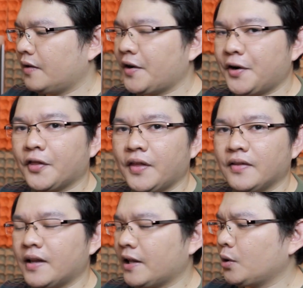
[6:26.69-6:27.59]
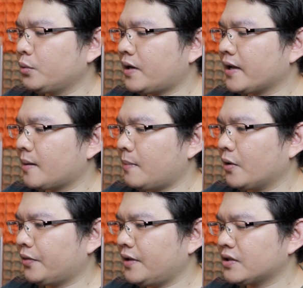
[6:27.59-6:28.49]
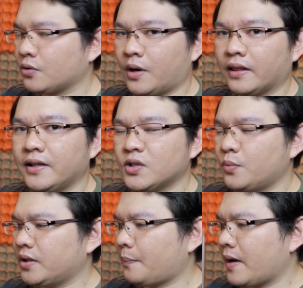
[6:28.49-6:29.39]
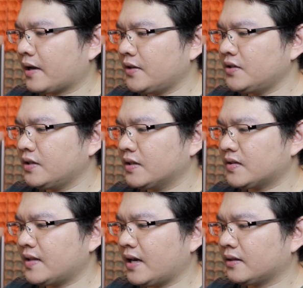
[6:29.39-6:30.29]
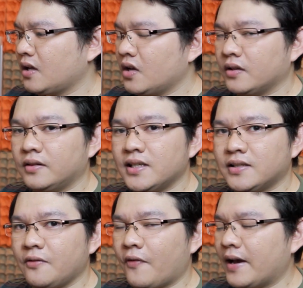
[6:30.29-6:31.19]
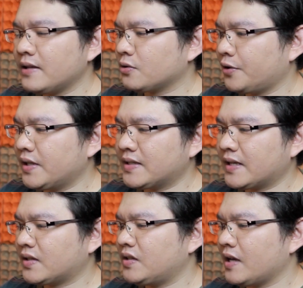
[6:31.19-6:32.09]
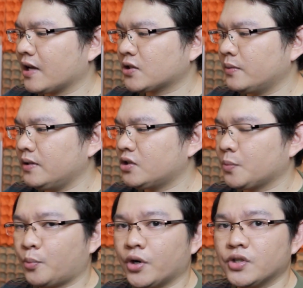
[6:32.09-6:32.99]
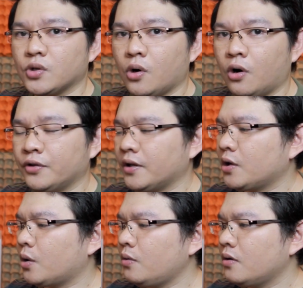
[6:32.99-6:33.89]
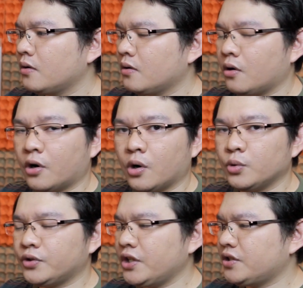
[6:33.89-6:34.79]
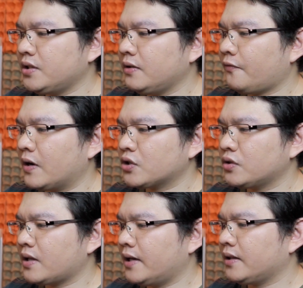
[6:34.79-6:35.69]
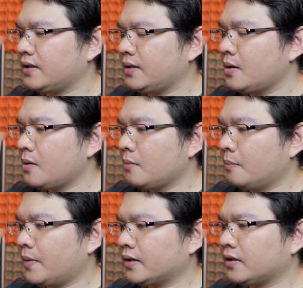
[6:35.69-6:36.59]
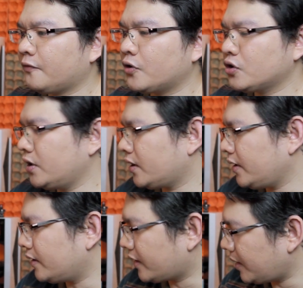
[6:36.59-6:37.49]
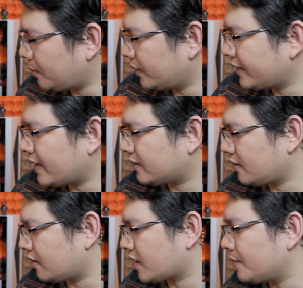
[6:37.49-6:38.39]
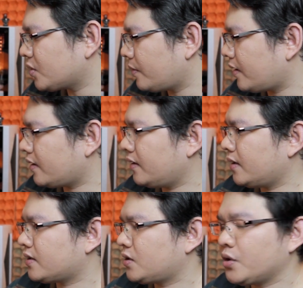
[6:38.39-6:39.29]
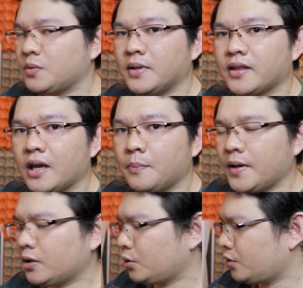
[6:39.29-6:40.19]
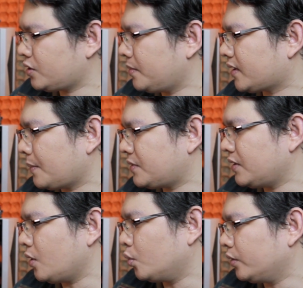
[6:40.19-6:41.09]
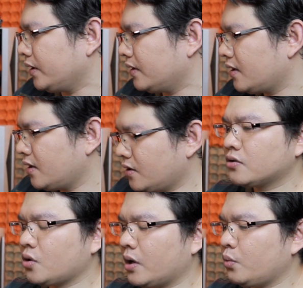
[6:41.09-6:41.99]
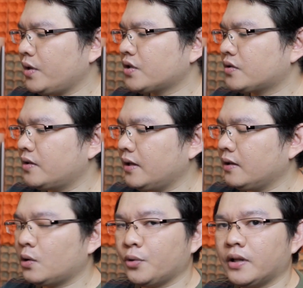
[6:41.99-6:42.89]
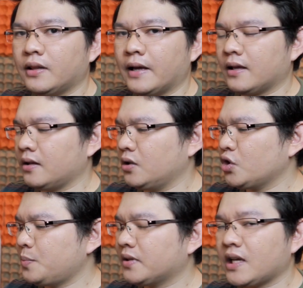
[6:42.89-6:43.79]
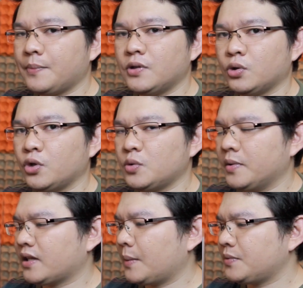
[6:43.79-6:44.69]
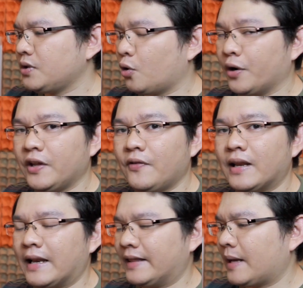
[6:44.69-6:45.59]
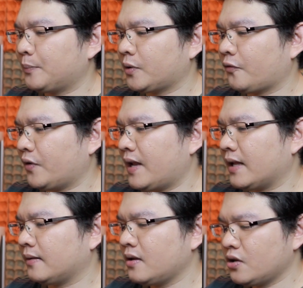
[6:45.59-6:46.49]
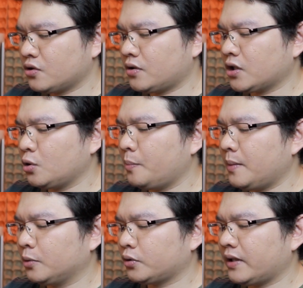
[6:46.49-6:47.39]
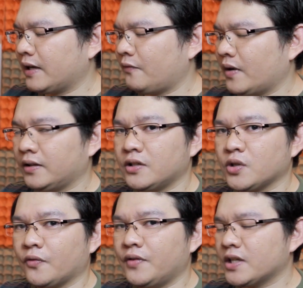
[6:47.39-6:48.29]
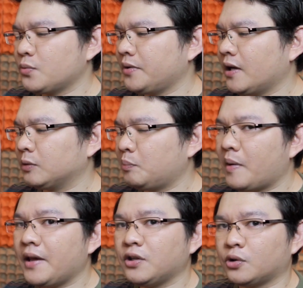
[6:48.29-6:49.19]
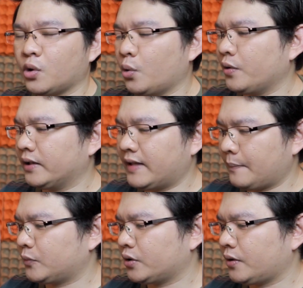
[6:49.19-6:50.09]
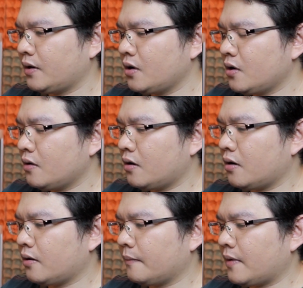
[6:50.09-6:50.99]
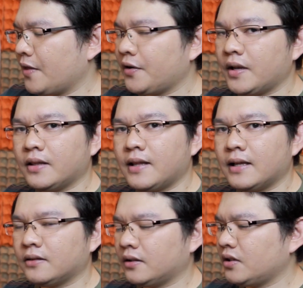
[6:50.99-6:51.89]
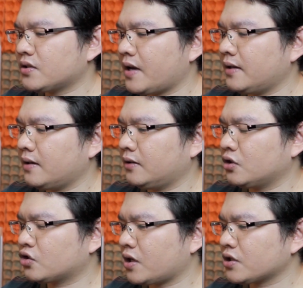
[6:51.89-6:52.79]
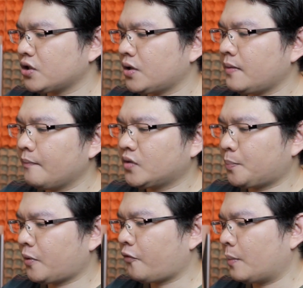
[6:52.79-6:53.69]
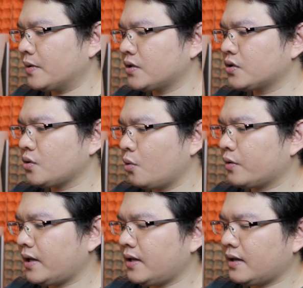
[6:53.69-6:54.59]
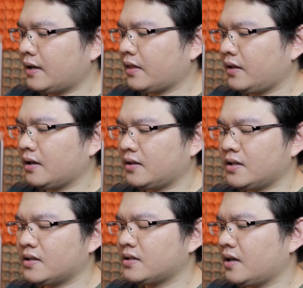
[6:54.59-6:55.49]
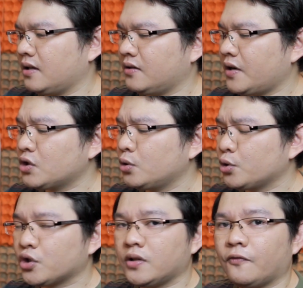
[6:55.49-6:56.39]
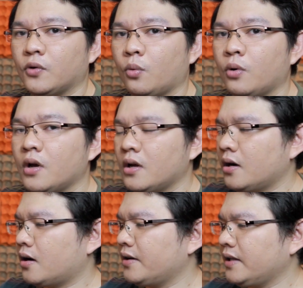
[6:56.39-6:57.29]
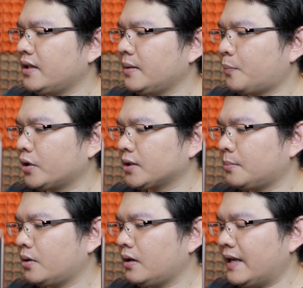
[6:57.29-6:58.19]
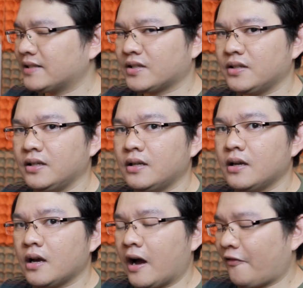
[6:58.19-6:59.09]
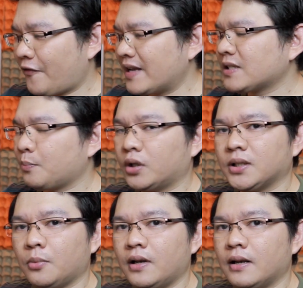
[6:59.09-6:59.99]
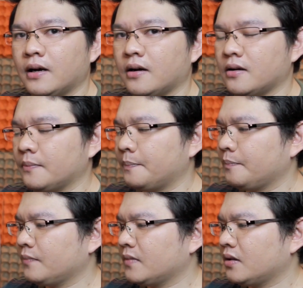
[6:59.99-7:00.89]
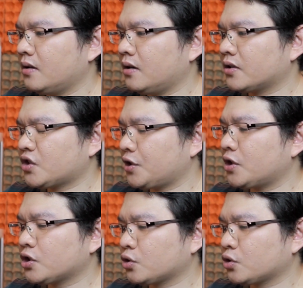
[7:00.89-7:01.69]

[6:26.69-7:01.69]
Another thing that I don't like about this, or at least with the packaging, is that this device or this SSD actually supports on-the-go or OTG functionality, but unfortunately the cable that comes with it is USB Type-A to USB Type-C only. So I wish they included like a USB Type-C to USB Type-C or even an adapter for that, so that you'll be able to take advantage of this without buying your own adapter. Other than that, the design and instruction, the performance is okay, and I think this is a great solution if you need a portable SSD, a fast portable external